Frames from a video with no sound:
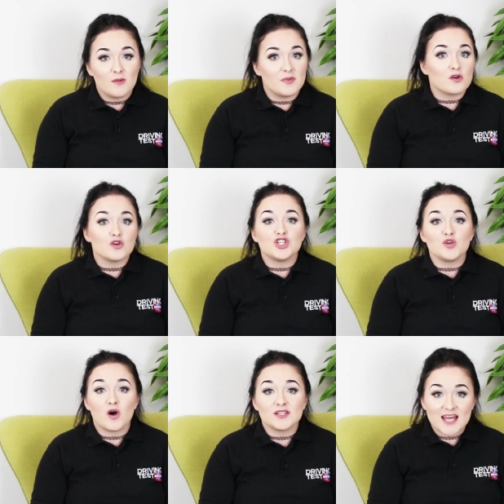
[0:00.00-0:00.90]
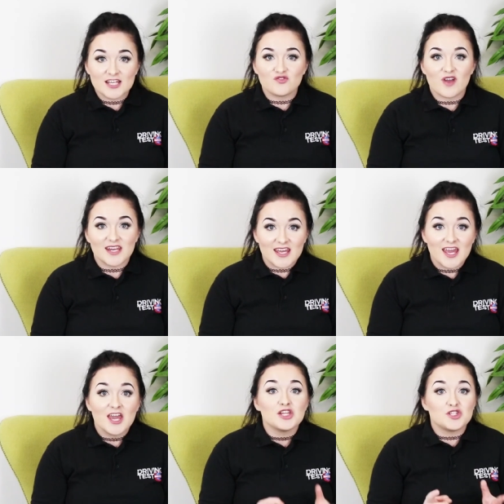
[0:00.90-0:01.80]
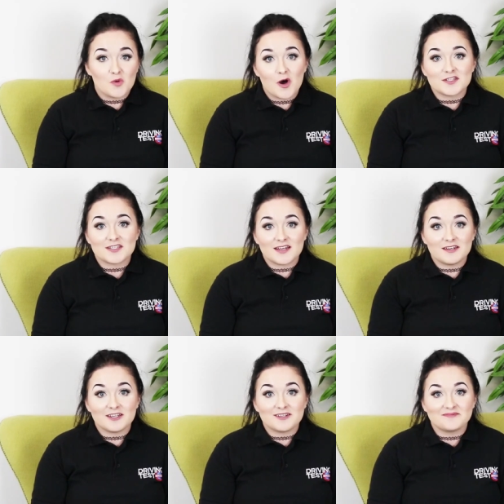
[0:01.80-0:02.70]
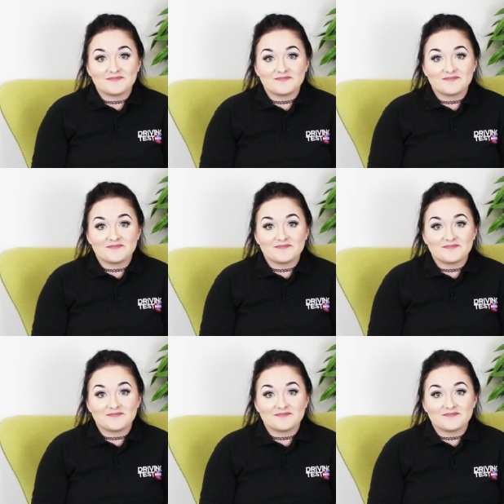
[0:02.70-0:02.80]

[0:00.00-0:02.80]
because you are test ready to our standard.